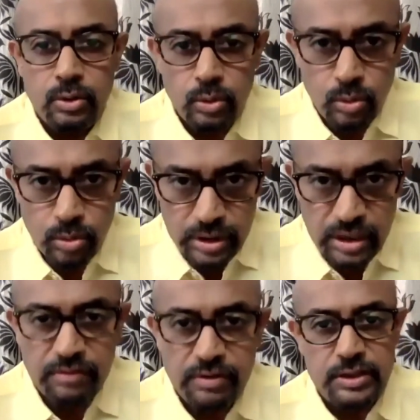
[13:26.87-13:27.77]
to
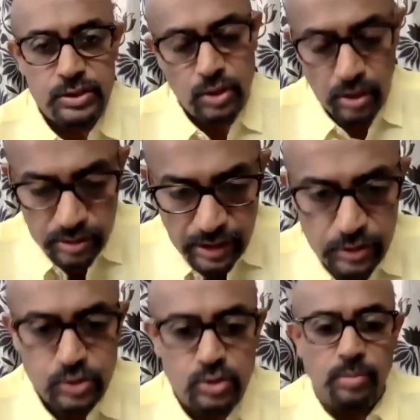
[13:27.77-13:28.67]
deliver this talk.
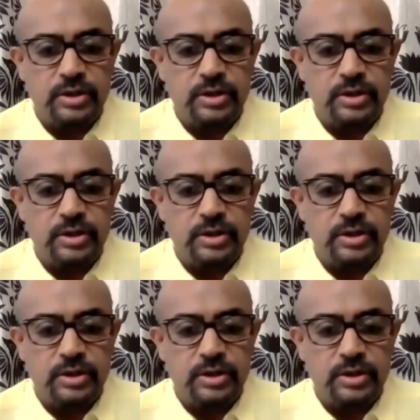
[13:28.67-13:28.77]
Thank you so